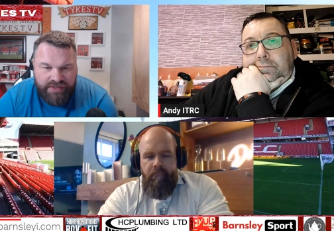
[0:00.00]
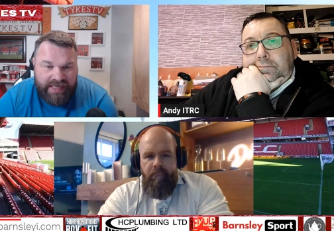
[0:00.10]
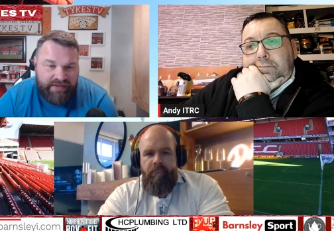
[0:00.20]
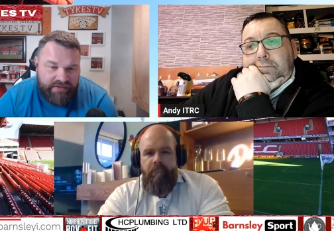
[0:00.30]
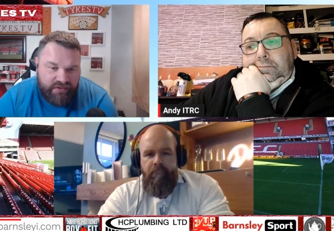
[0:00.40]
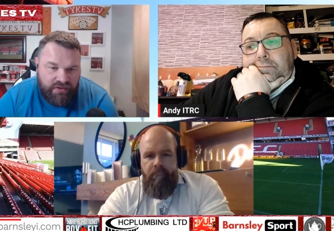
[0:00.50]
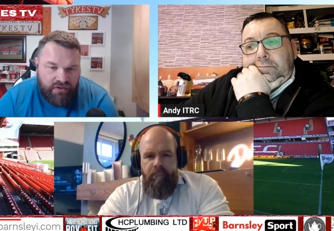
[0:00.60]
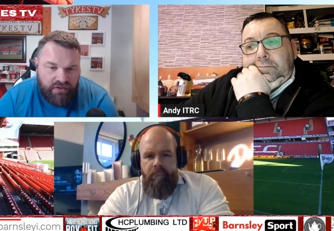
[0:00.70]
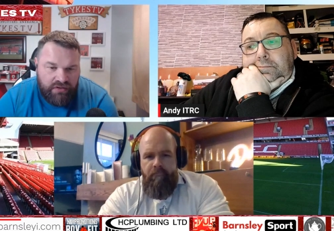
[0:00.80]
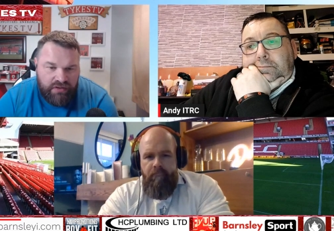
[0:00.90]
Speaker 1: Cadden's
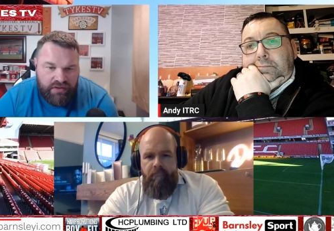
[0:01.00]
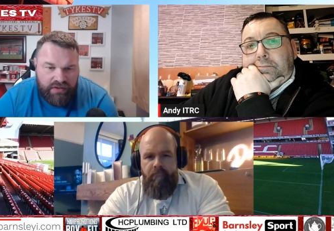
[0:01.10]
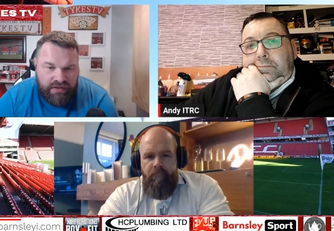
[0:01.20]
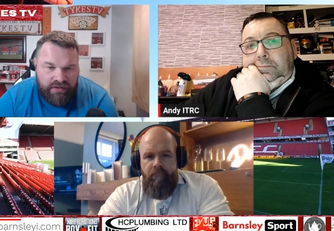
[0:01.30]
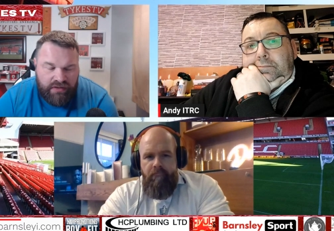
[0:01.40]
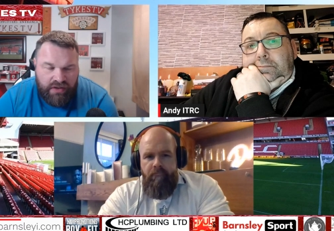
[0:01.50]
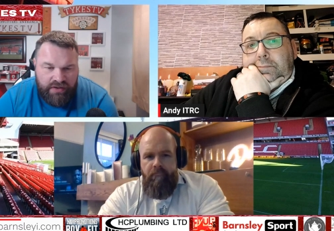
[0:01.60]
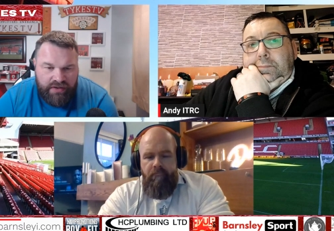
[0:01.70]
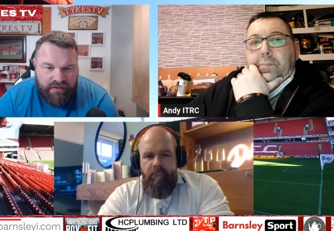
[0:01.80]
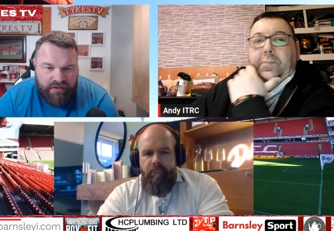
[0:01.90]
goal. A lot
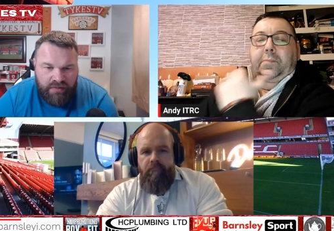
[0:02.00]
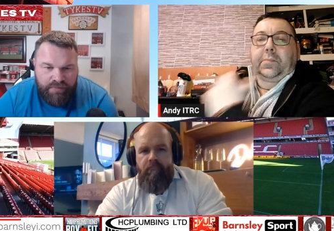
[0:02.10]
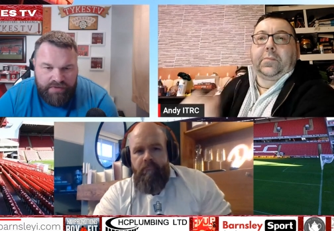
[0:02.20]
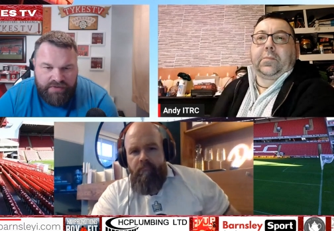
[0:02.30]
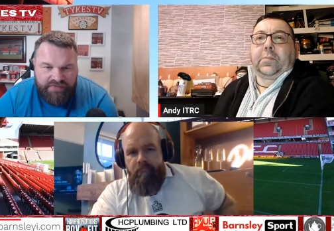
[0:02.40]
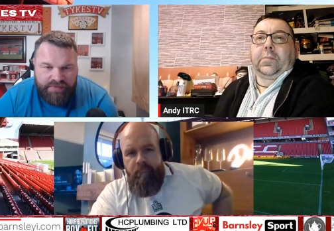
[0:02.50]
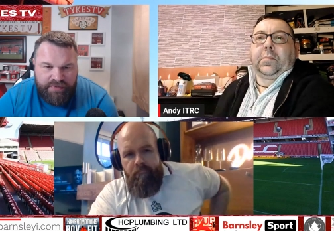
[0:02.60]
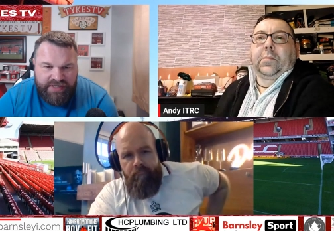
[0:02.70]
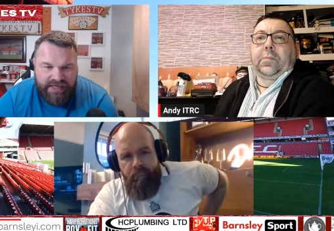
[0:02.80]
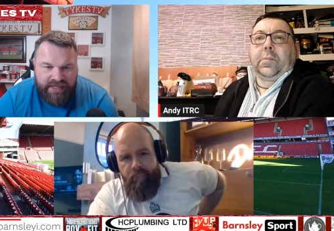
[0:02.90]
of a lot of positives to be
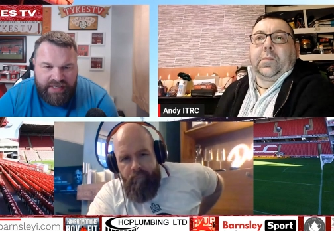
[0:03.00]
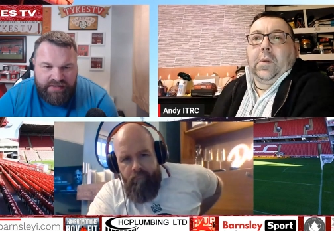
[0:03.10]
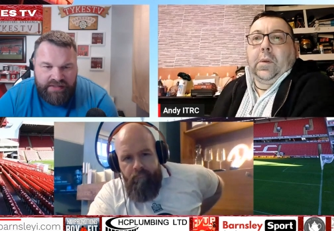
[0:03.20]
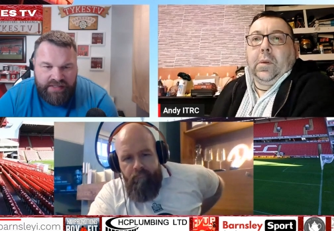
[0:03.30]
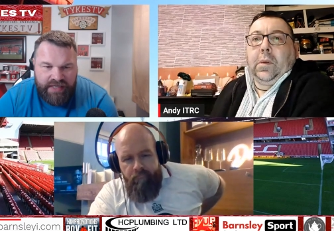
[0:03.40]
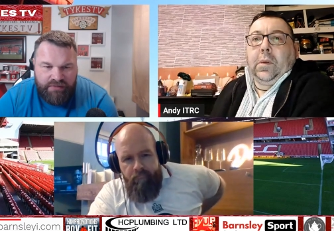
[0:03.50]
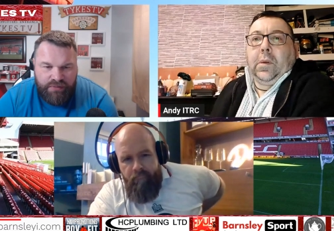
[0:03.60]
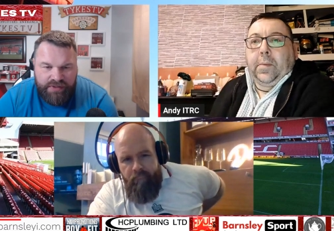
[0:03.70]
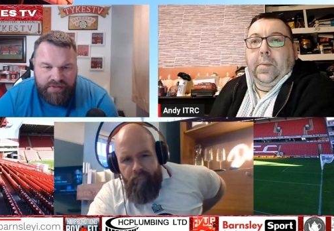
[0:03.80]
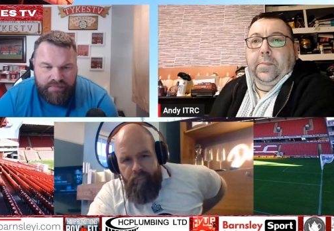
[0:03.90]
taking out at the game going
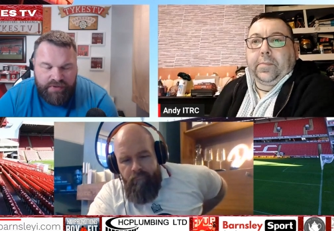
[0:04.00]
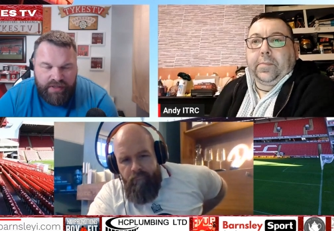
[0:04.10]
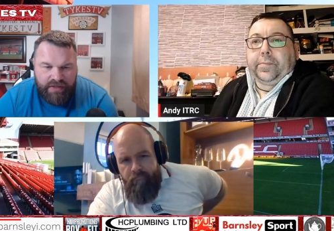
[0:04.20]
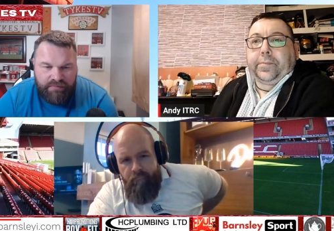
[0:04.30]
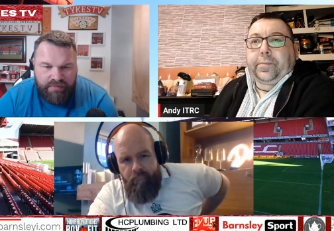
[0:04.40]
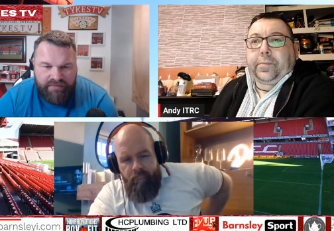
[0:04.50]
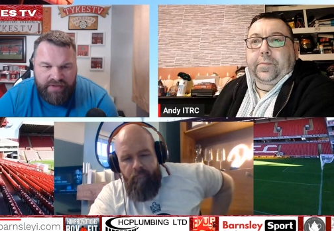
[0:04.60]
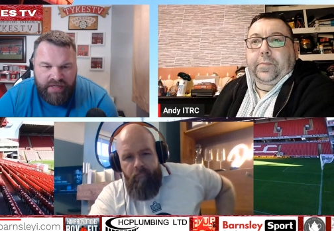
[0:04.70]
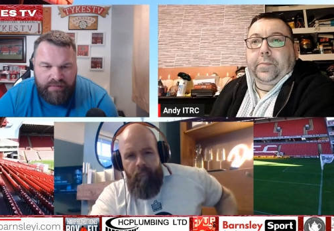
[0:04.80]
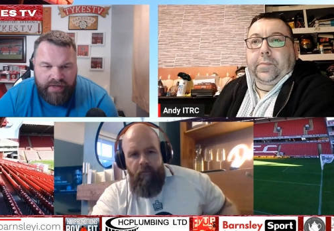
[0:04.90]
into uh, Plymouth
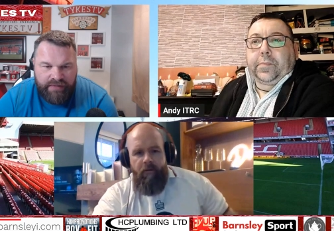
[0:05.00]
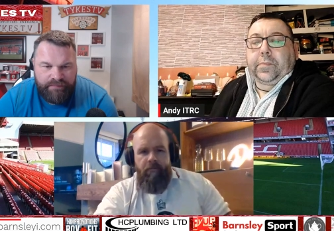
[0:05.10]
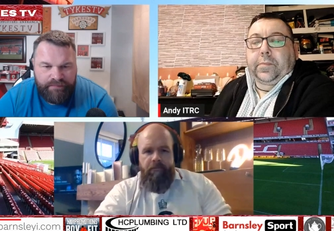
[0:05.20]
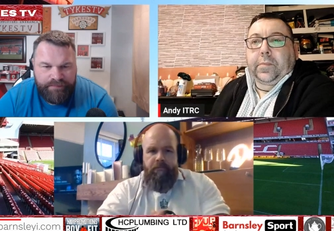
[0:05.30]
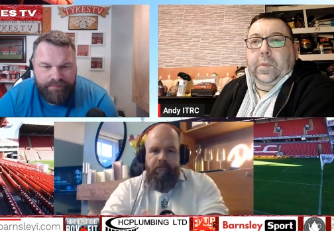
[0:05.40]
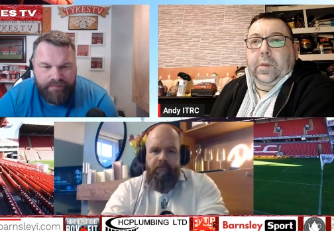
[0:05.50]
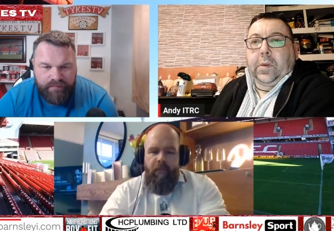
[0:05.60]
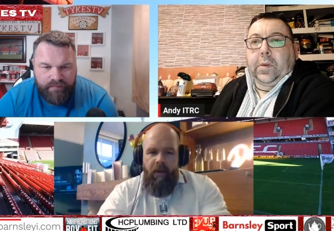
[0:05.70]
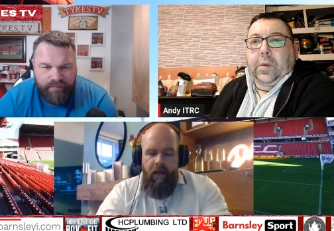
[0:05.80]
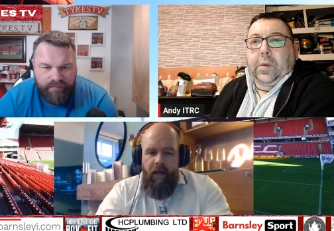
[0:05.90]
game, Ryan.
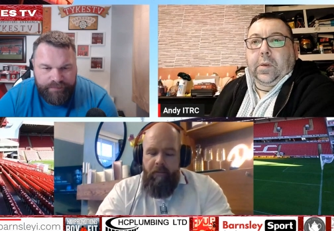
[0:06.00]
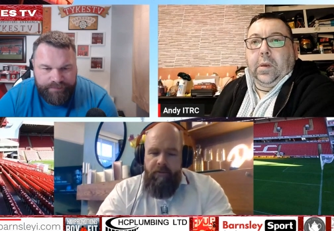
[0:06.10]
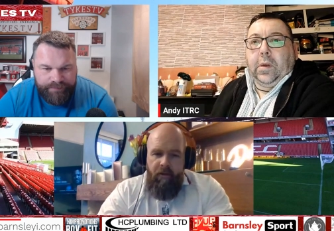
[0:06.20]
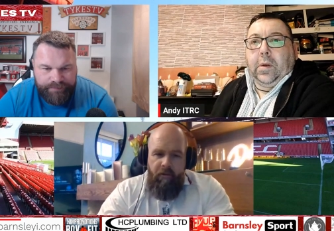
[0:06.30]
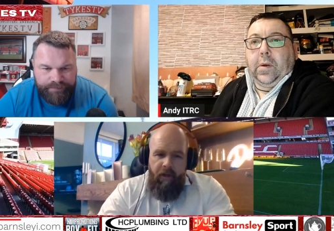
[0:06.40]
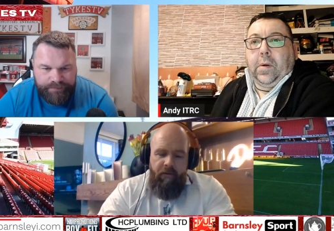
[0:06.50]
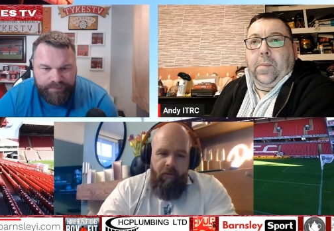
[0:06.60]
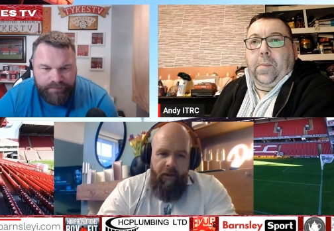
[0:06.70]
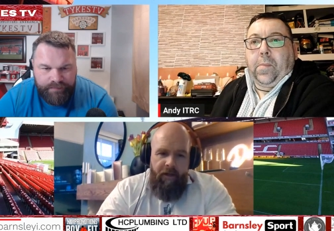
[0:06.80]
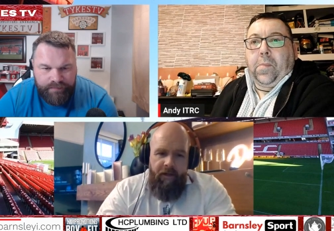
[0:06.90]
Speaker 2: Yeah, absolutely. I thought we
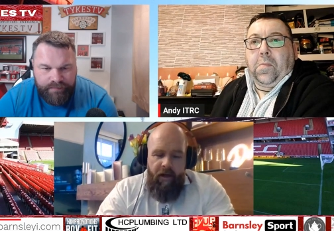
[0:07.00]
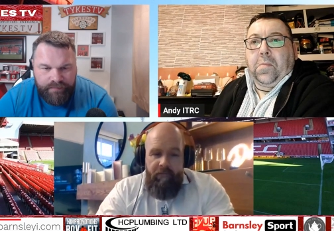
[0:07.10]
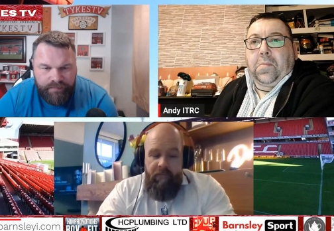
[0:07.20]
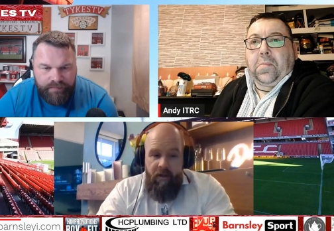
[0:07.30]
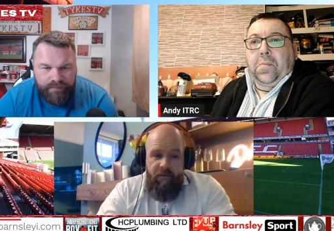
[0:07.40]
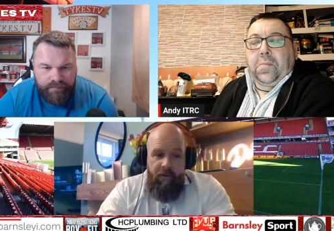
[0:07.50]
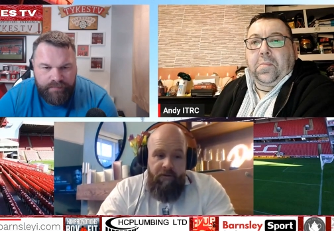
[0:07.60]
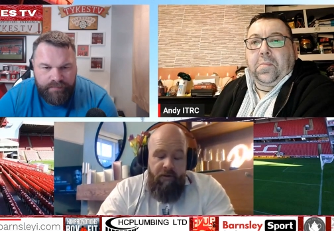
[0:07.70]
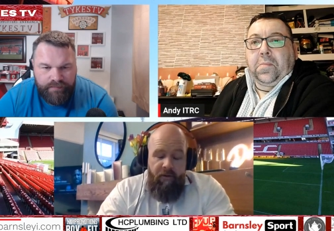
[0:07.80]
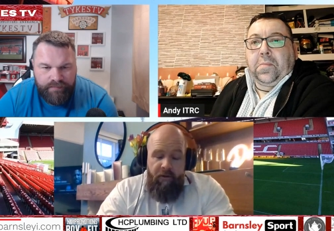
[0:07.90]
had a, I, to be honest,
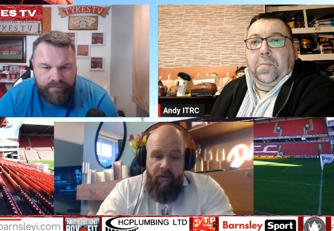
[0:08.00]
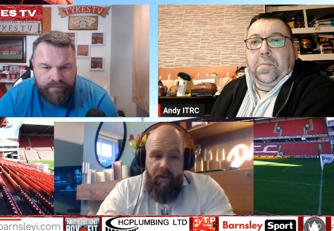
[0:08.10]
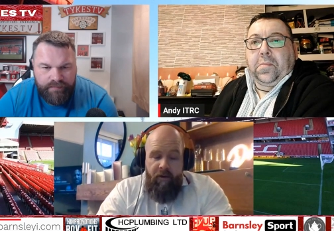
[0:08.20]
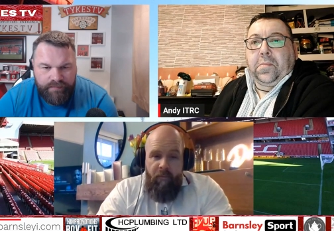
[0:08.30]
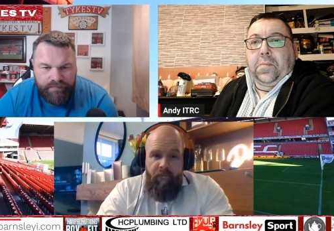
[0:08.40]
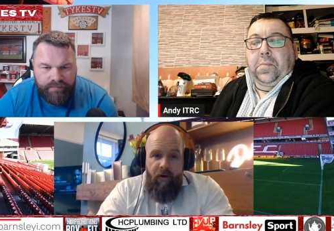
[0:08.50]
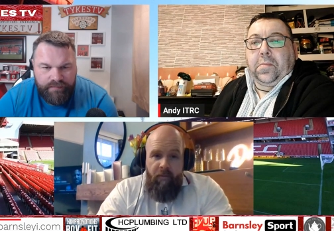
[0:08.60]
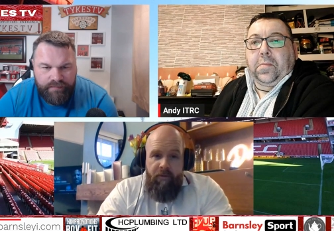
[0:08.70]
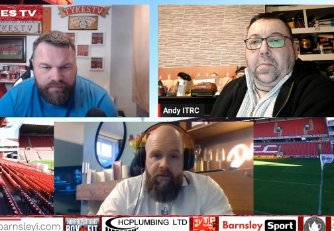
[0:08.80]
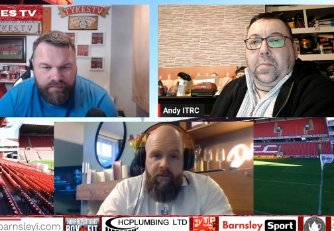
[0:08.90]
I thought it was a really good
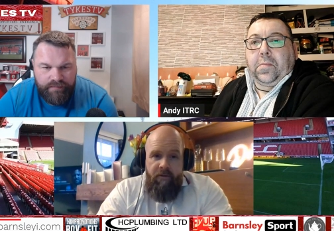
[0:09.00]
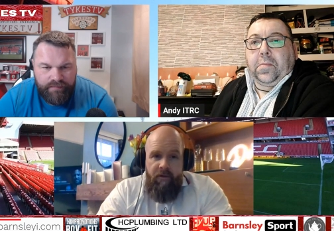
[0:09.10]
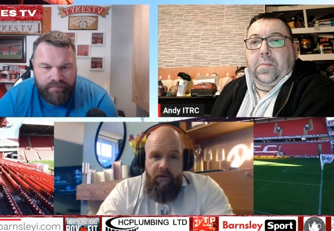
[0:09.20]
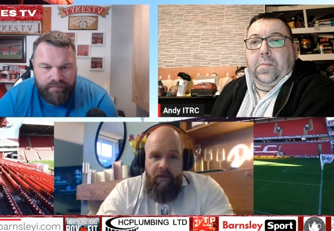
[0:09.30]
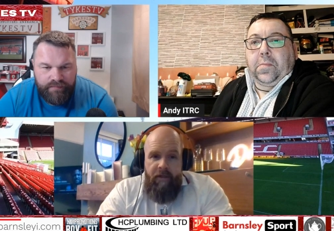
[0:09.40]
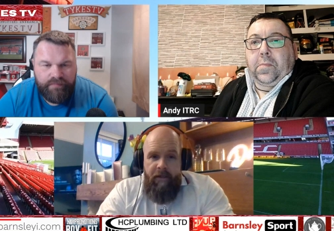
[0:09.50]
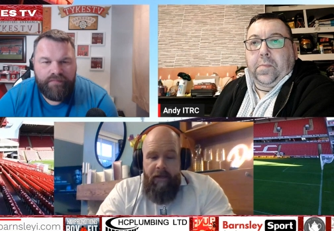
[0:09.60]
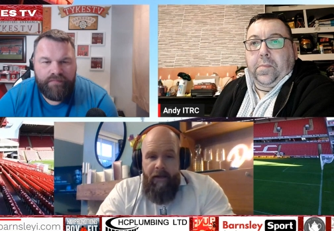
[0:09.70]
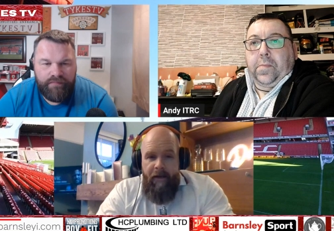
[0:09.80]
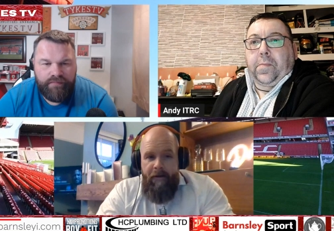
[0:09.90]
performance.
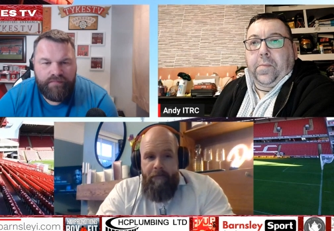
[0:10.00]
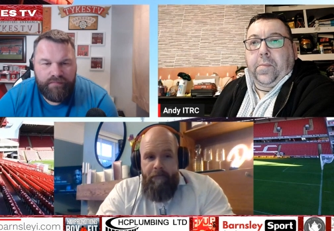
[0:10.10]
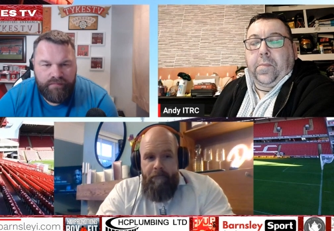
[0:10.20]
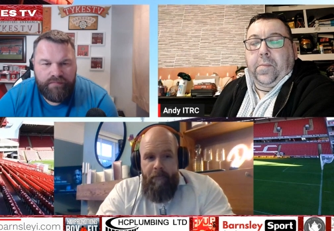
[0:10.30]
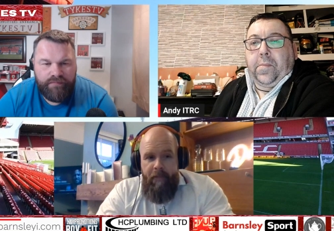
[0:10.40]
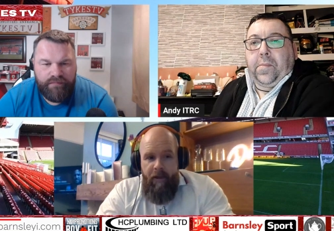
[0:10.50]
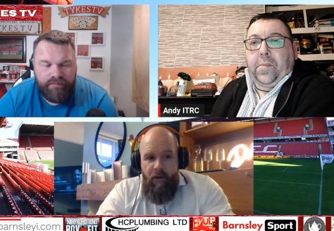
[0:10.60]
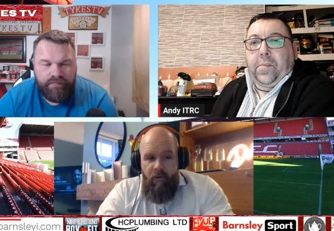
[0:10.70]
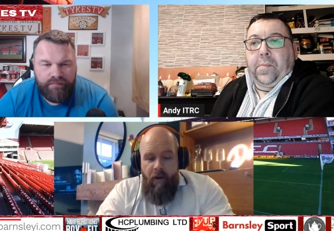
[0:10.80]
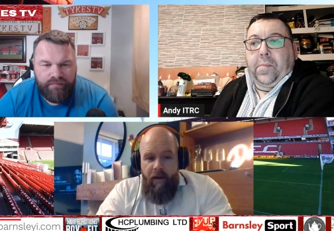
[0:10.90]
Um, you know,
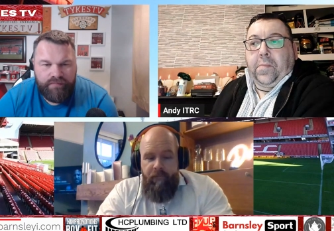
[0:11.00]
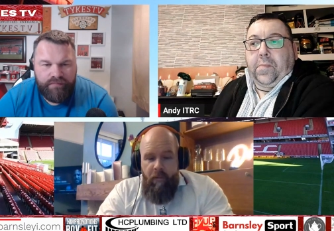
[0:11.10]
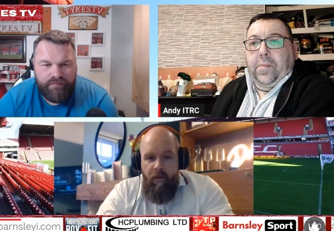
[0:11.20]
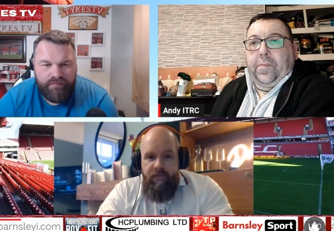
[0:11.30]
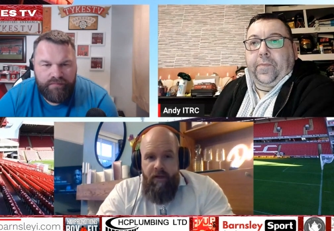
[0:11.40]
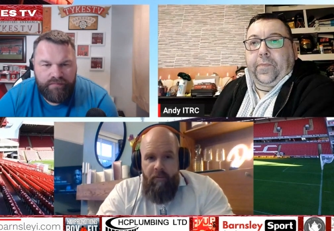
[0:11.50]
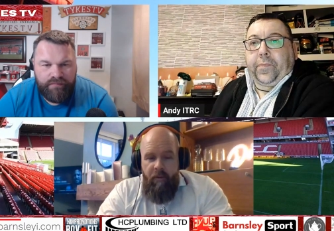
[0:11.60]
right from offset, we